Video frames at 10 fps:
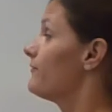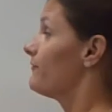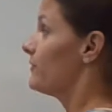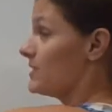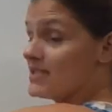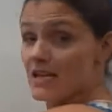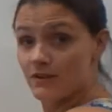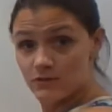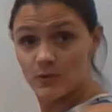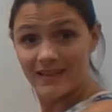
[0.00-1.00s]
For the sake
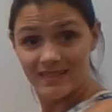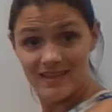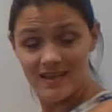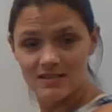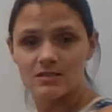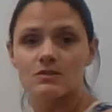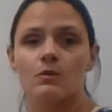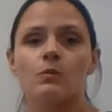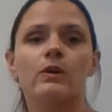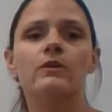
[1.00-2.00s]
of doing this,
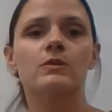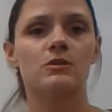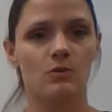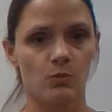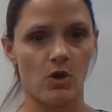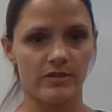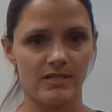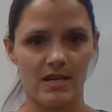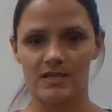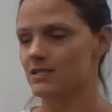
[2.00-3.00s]
we're going to assume we're all
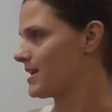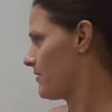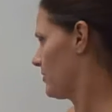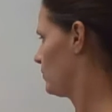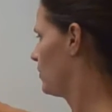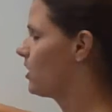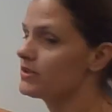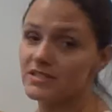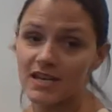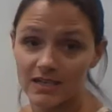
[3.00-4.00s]
standing together. We're all
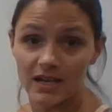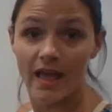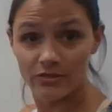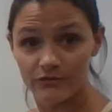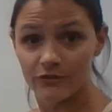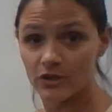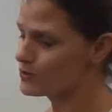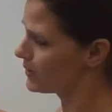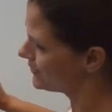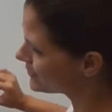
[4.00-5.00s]
standing at the front
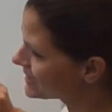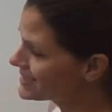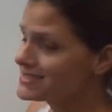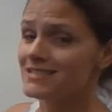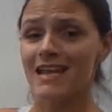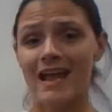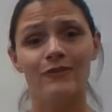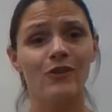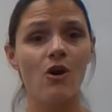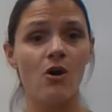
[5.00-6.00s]
door looking down
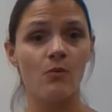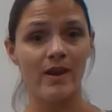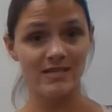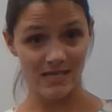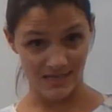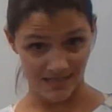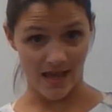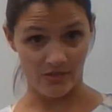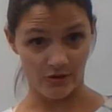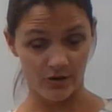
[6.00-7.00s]
the hallway
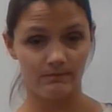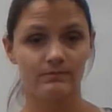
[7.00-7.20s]
together.